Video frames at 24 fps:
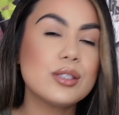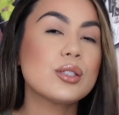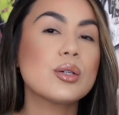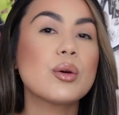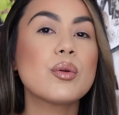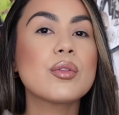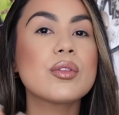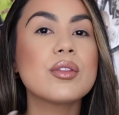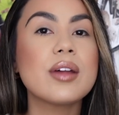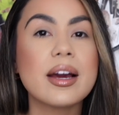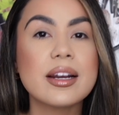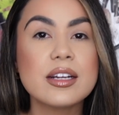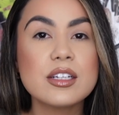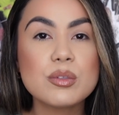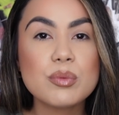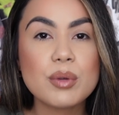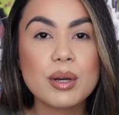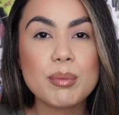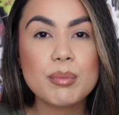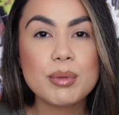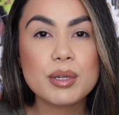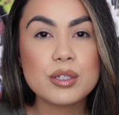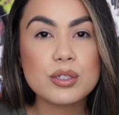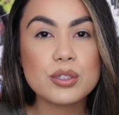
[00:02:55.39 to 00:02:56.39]
So that is what
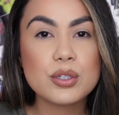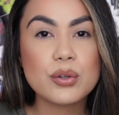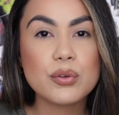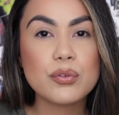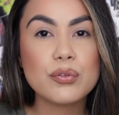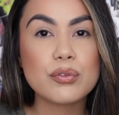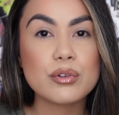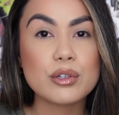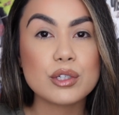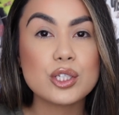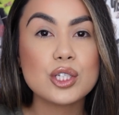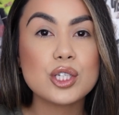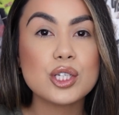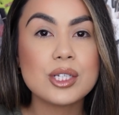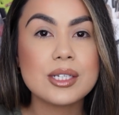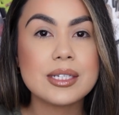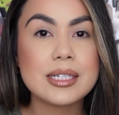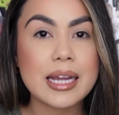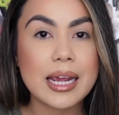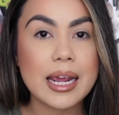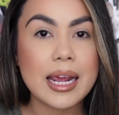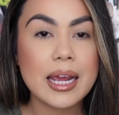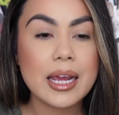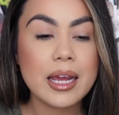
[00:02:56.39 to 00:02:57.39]
I'm going to do for
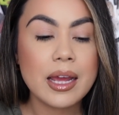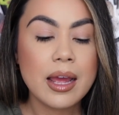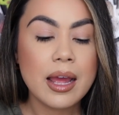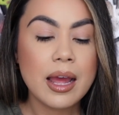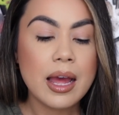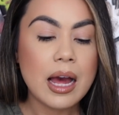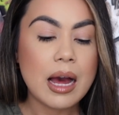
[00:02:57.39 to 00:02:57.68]
today.